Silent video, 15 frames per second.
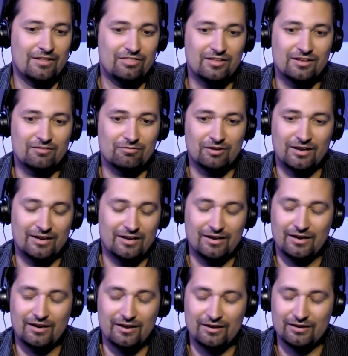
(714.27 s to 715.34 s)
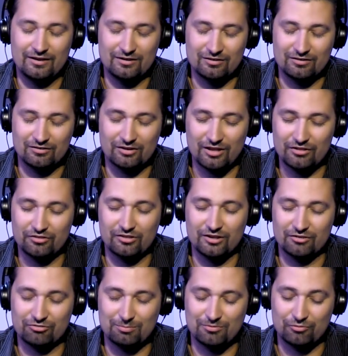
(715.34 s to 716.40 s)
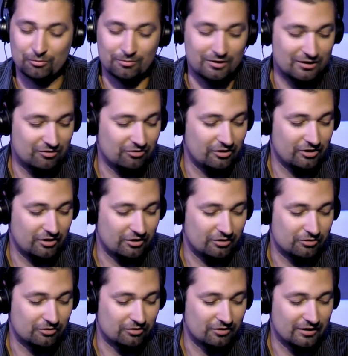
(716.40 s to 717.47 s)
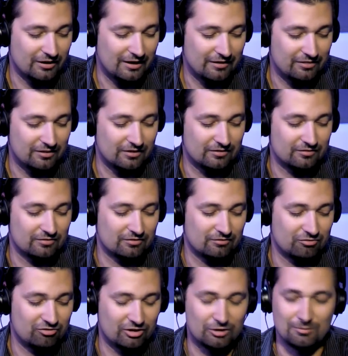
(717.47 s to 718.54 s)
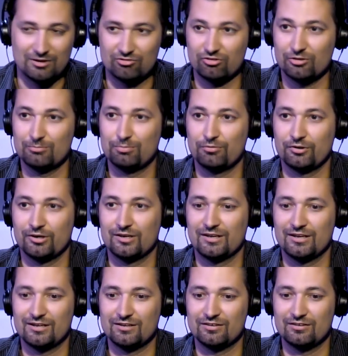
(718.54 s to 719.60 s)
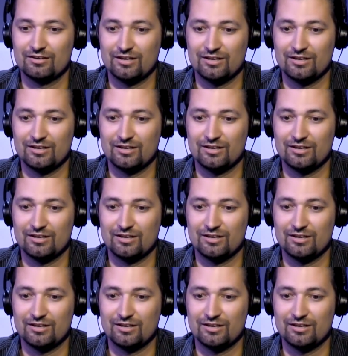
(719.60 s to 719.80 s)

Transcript: I think, I, I, and the other thing also, before we get into the article, I think Singer makes a good point, and